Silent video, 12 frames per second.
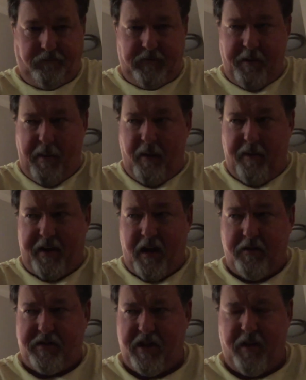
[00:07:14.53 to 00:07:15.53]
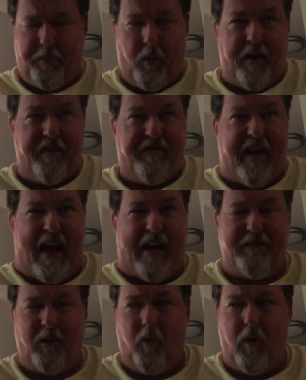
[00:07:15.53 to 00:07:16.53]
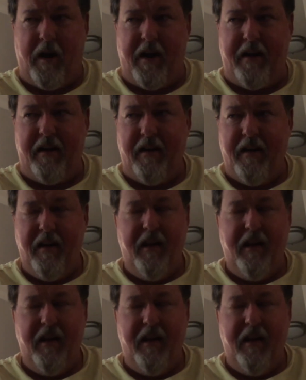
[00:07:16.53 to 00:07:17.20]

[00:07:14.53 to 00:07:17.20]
you may want to go 2.5 to 1.